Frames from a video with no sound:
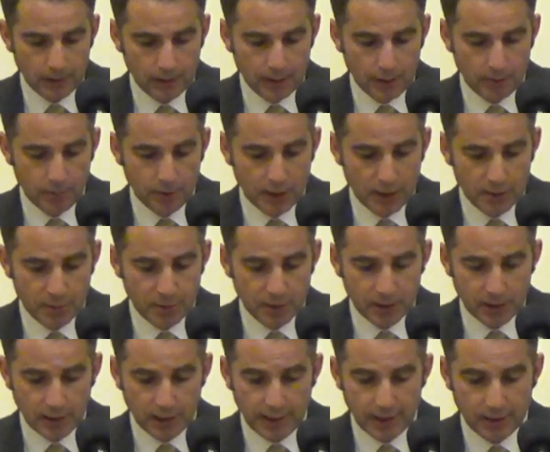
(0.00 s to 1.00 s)
He makes me
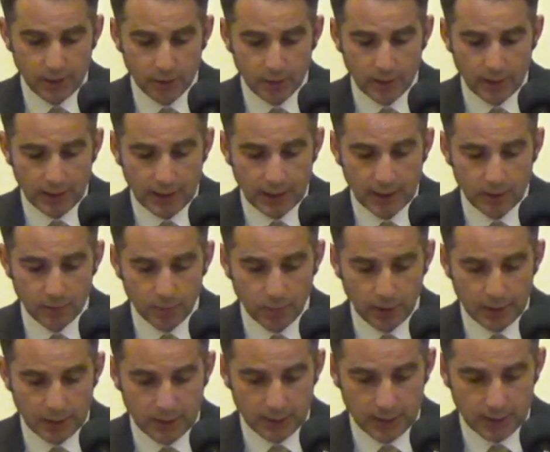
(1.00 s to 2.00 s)
tread on high
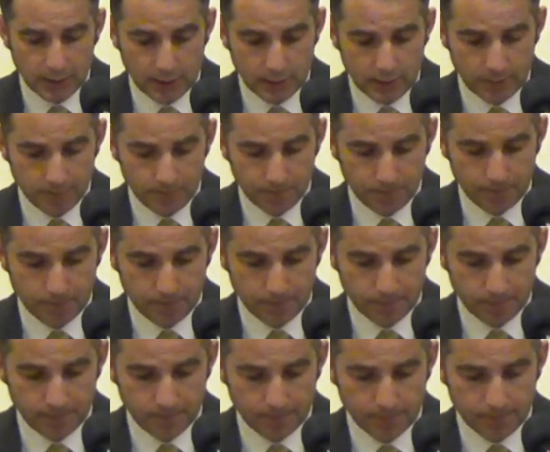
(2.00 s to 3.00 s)
places.
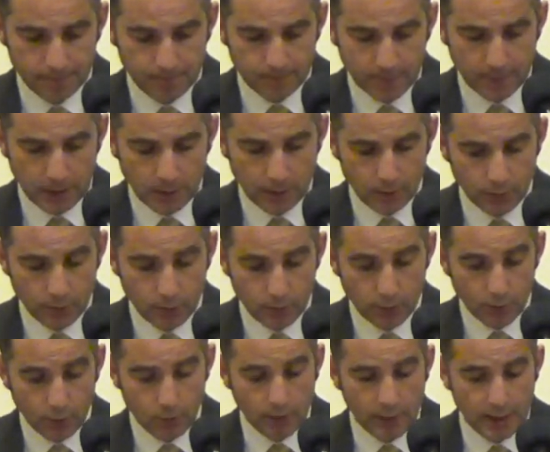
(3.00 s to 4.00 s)
To
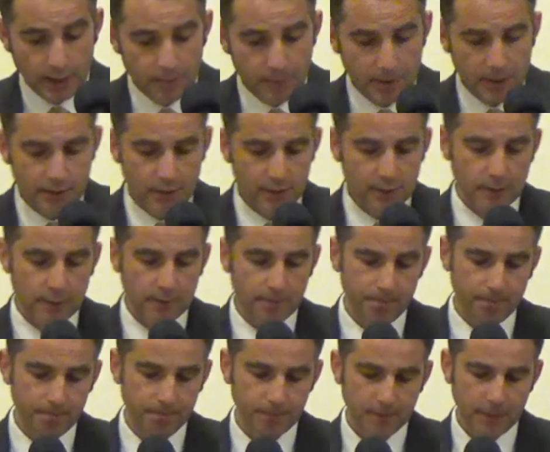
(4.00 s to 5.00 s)
the choir master
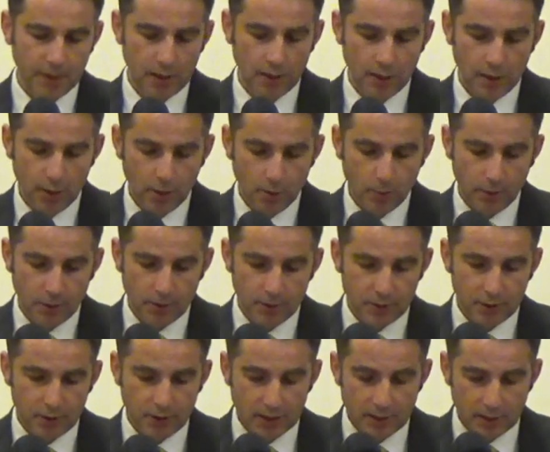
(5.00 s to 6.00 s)
with
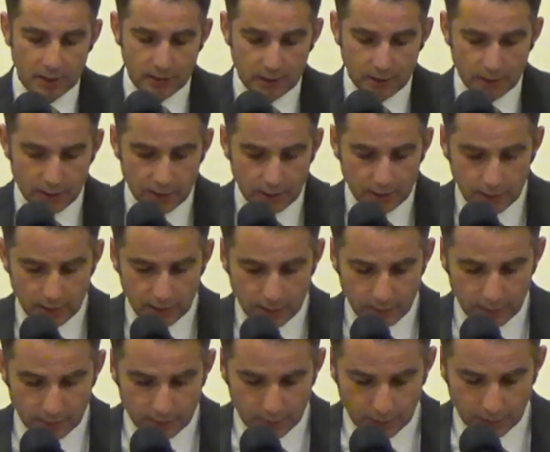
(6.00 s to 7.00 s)
stringed
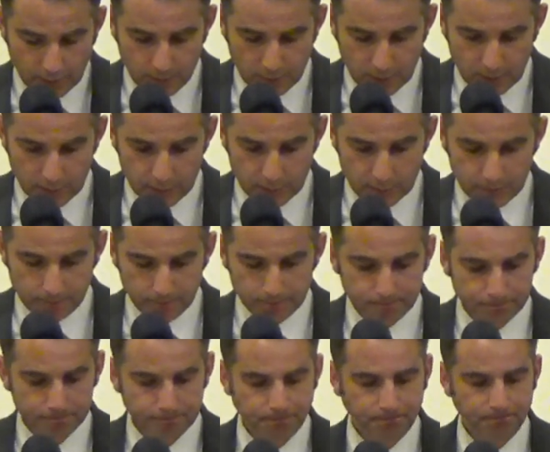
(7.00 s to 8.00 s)
instruments.
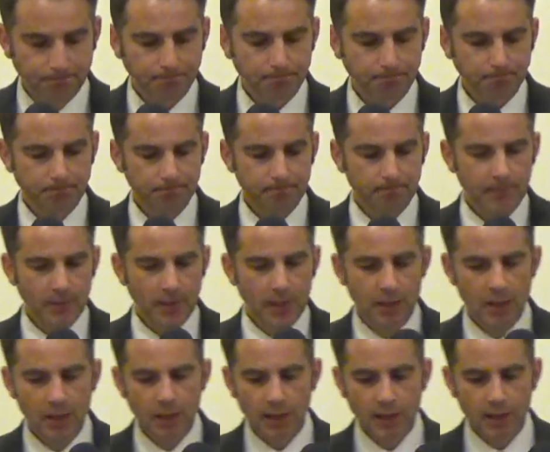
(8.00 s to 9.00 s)

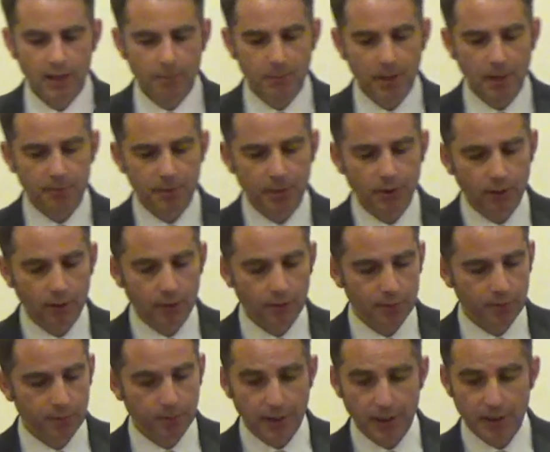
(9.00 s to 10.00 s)
Amen. May
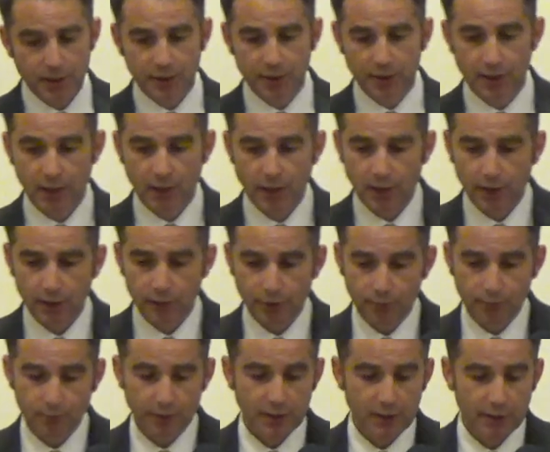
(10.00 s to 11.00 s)
God bless the
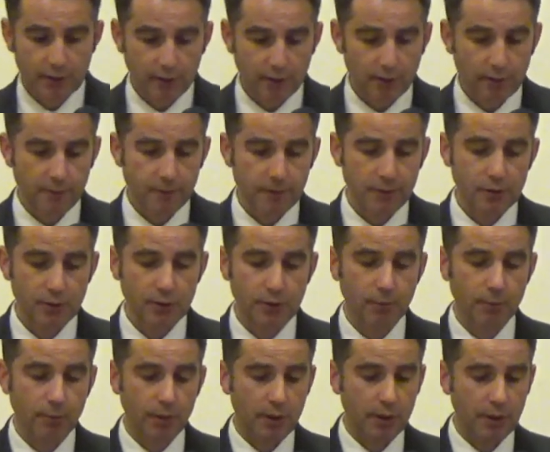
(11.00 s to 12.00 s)
reading of
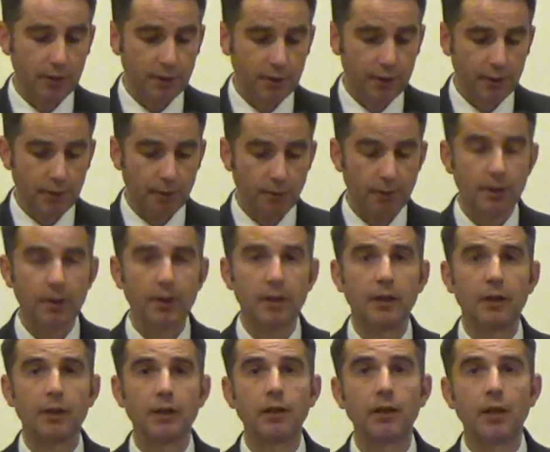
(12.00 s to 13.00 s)
his word in our
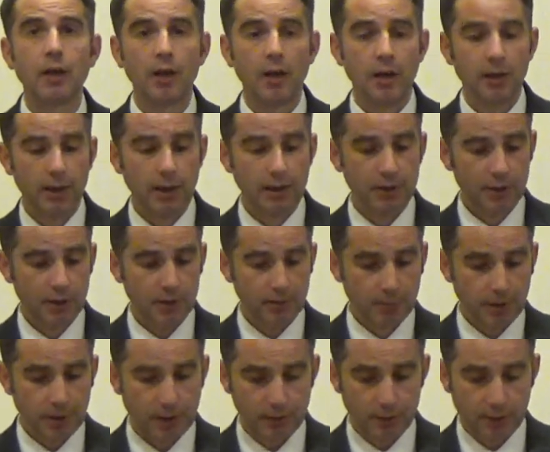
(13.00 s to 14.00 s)
hearing. Let's
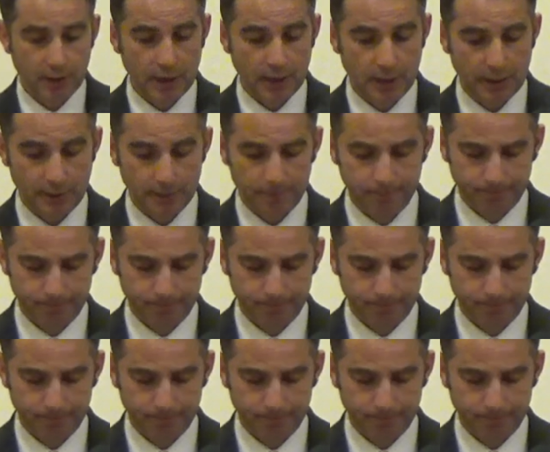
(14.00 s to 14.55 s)
pray together.